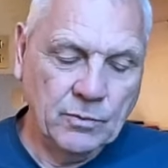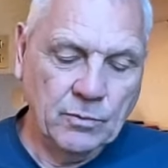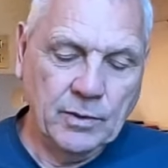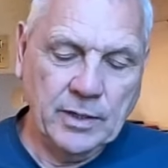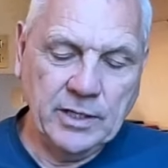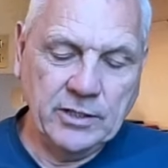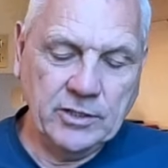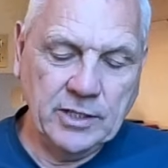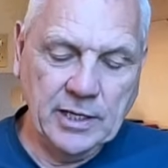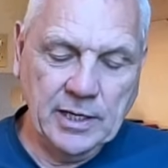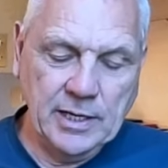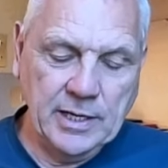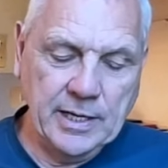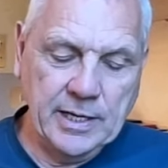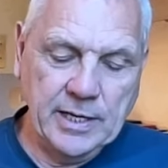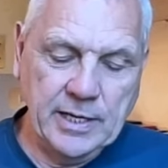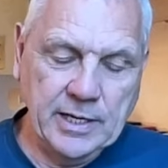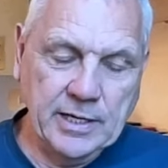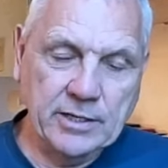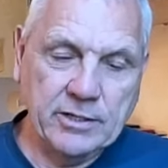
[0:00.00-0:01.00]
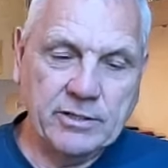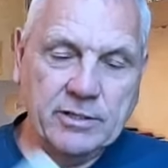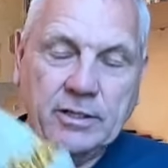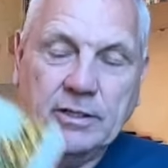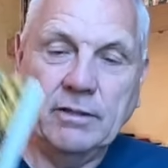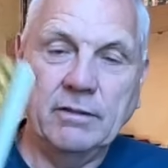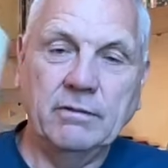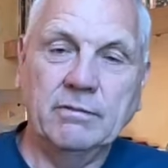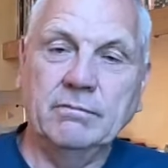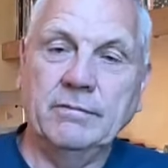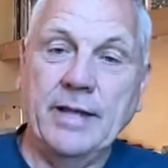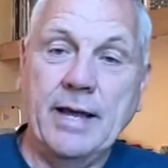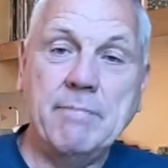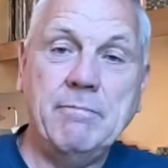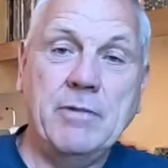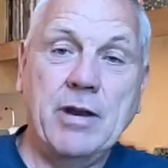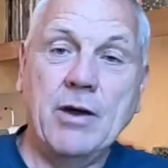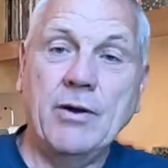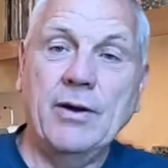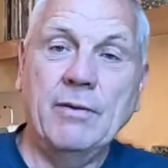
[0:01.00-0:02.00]
Where's it leading to?
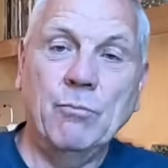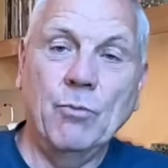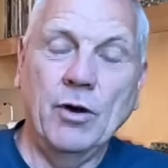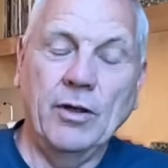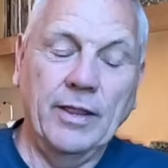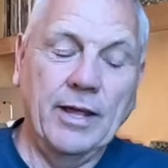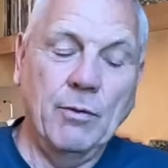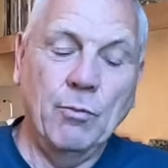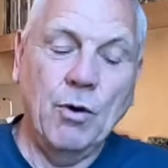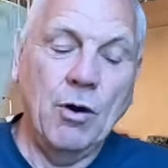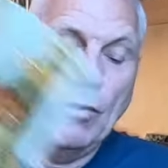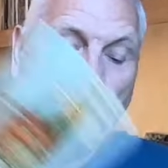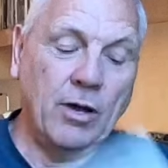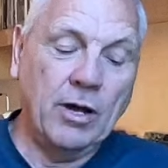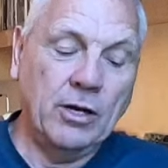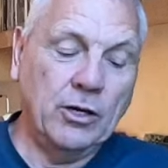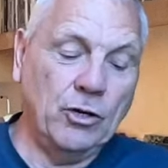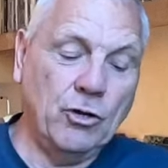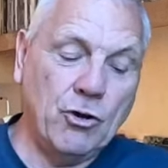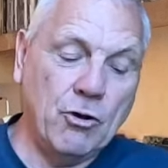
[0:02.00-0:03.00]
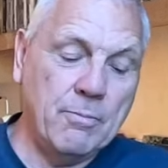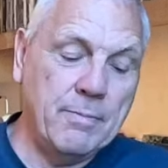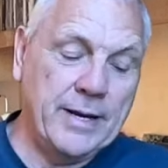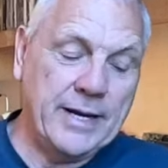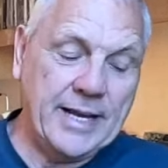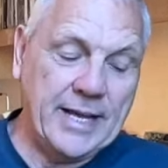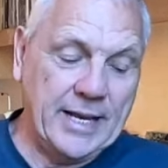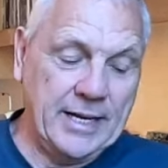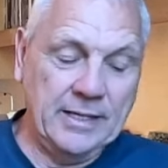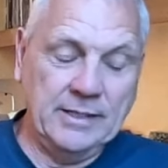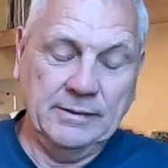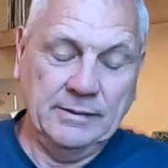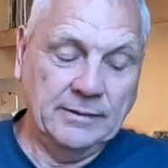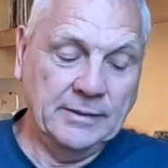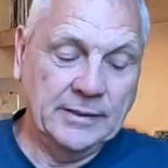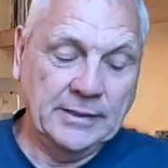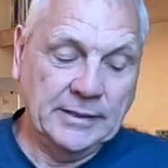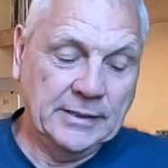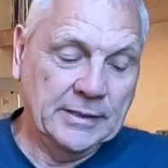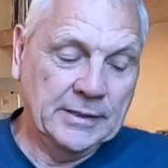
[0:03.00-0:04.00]
Them knowing what they want and coming in.
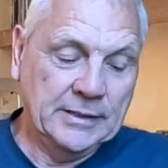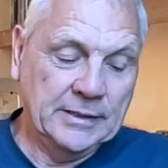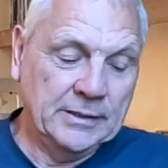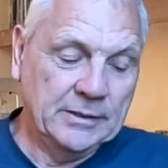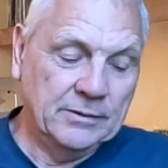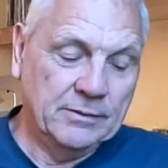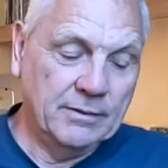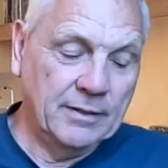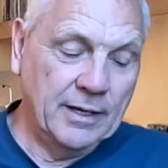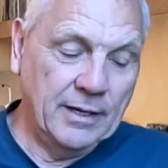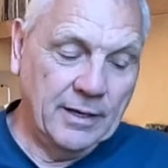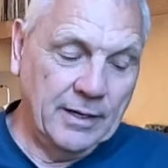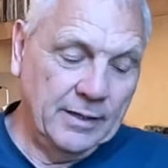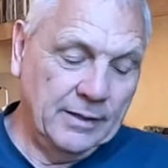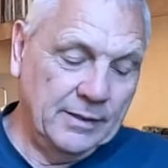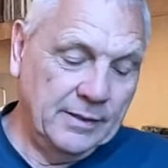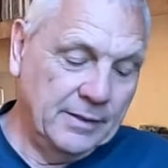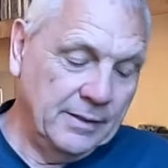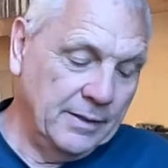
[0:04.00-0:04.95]
Right.